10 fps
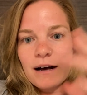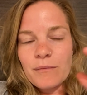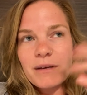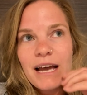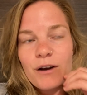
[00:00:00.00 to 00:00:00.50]

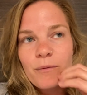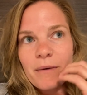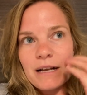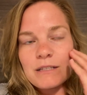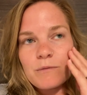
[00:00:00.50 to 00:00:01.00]
Kind of
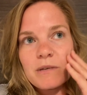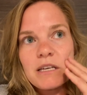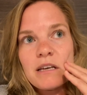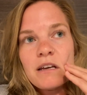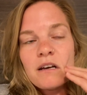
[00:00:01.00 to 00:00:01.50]
reminds
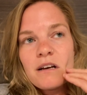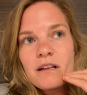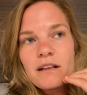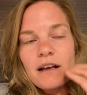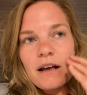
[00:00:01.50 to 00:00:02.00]
me
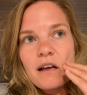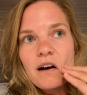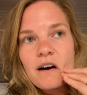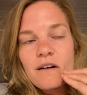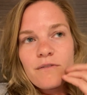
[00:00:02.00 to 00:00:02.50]

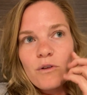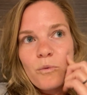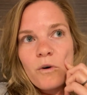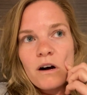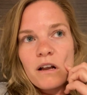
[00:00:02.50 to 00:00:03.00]
of the
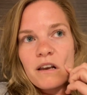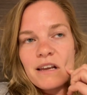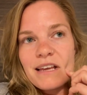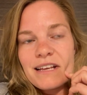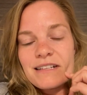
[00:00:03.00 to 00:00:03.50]
one
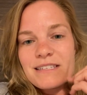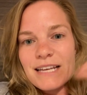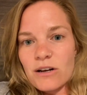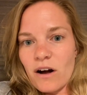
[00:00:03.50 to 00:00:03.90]
in St.